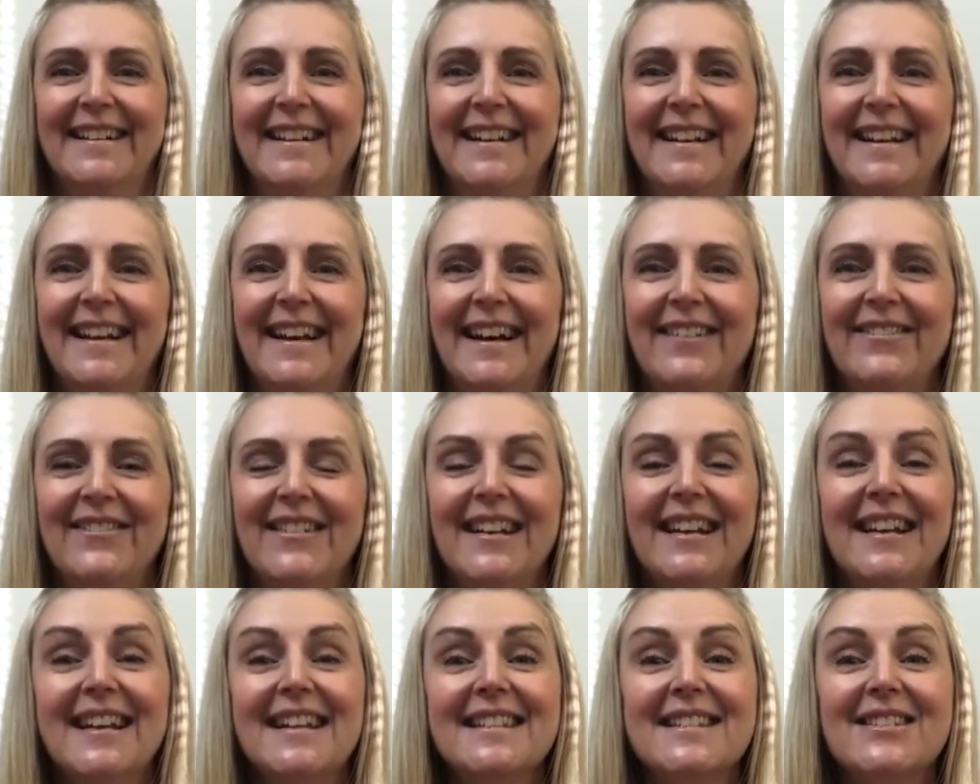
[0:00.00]

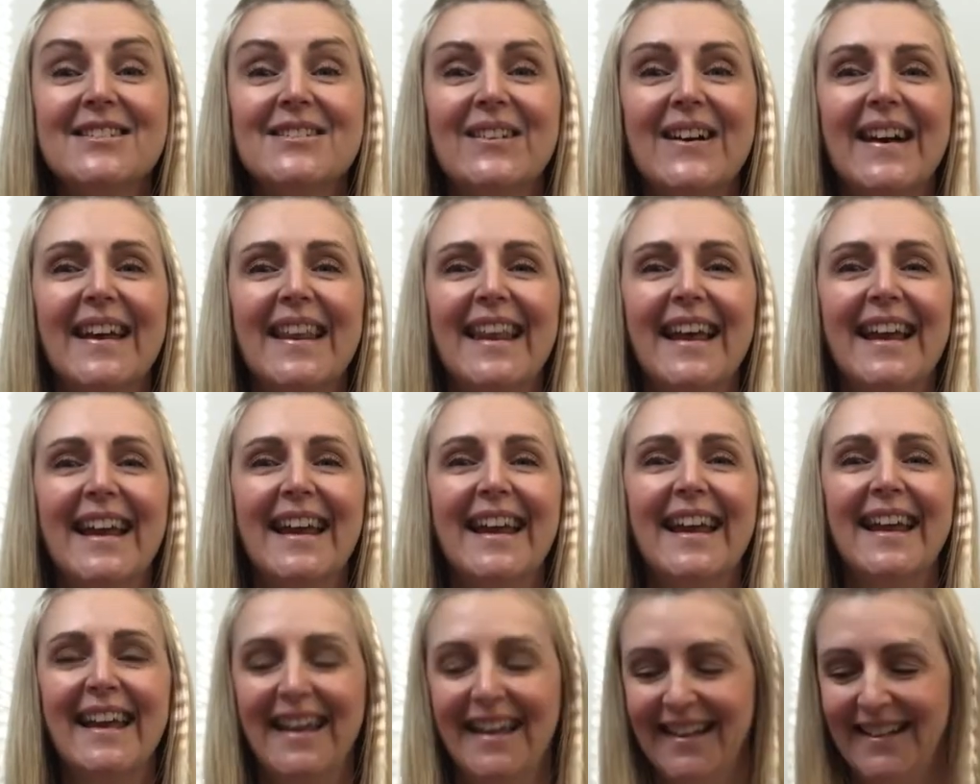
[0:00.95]
Lovely, let's try that
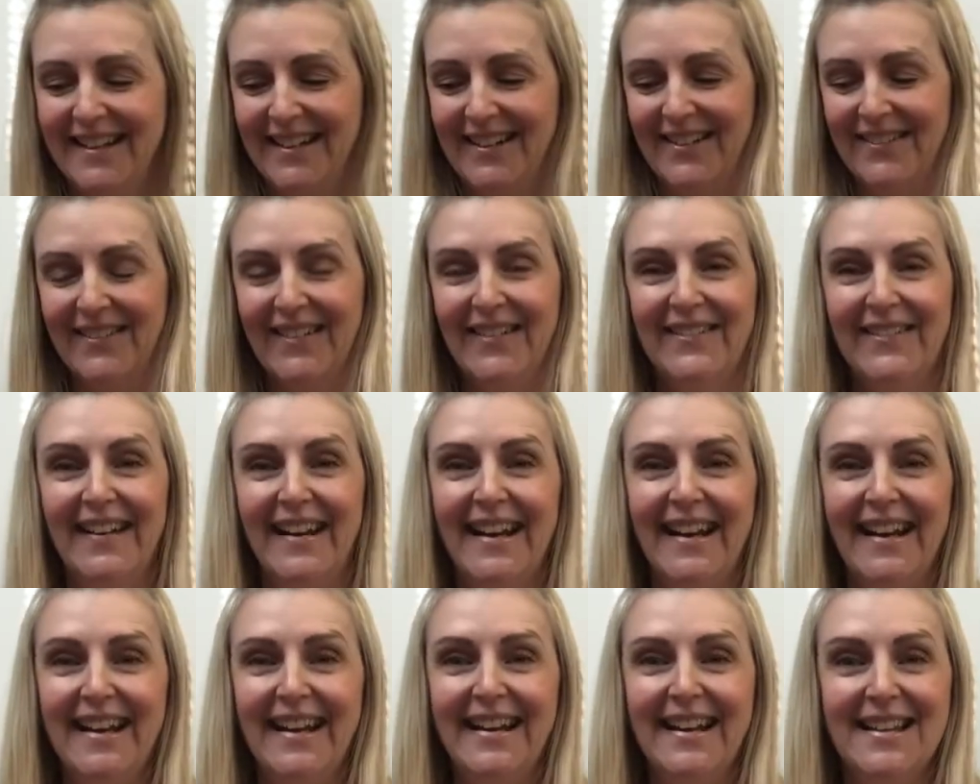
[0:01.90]
again. Are we
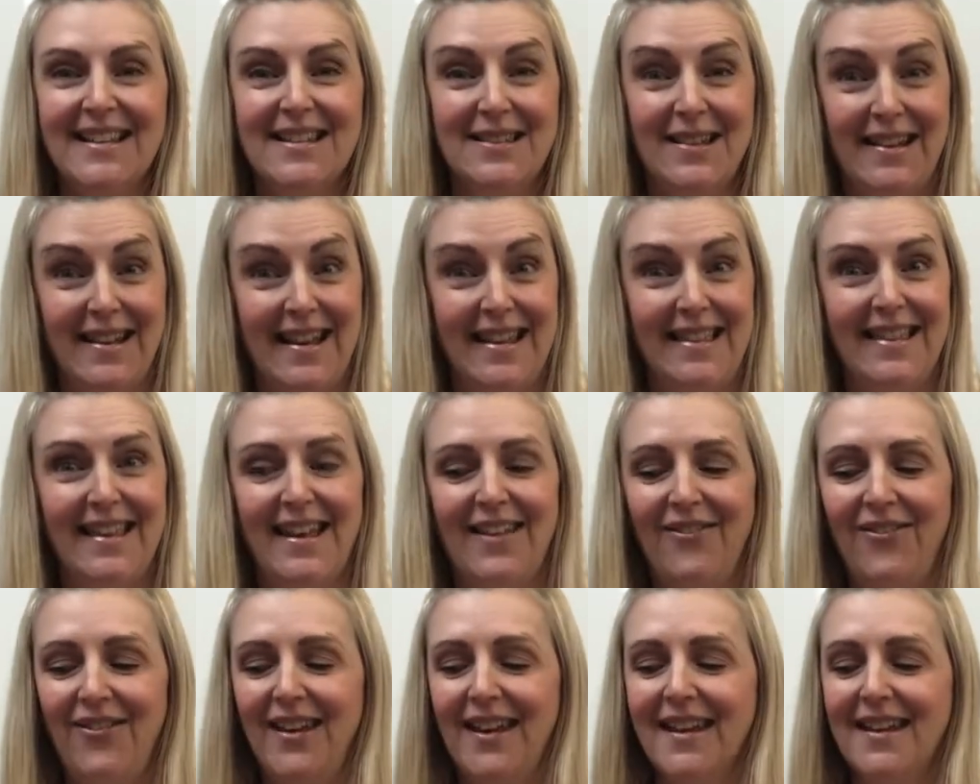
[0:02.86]
ready? Let's get their
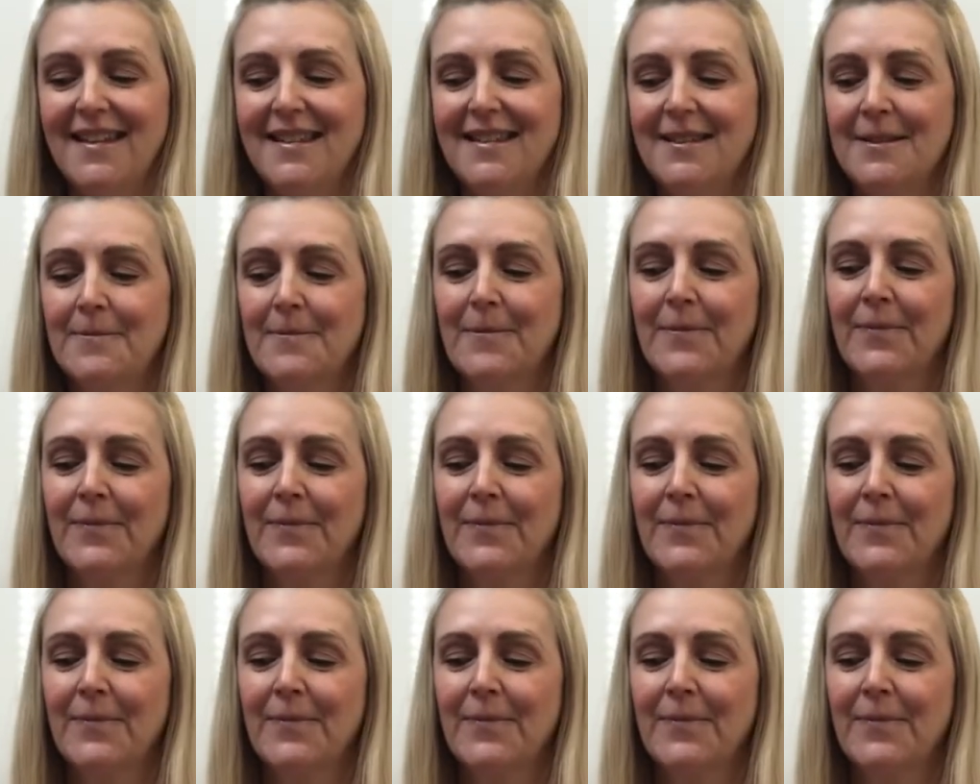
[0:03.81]
fingers.